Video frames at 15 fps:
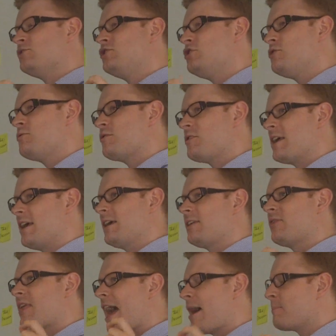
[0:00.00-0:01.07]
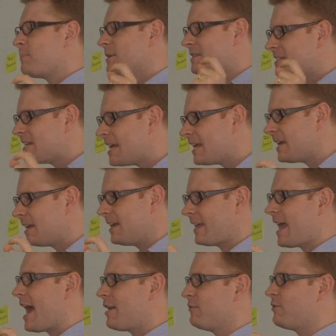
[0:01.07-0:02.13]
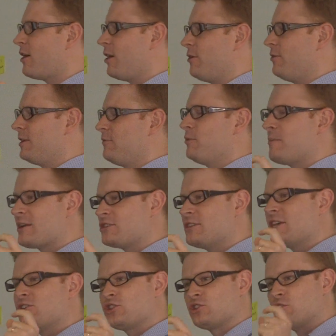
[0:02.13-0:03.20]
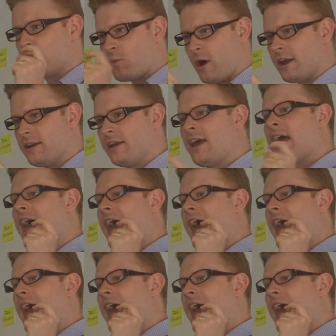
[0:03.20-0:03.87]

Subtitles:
do you think that particular can of Coke, if you imagine they just took one,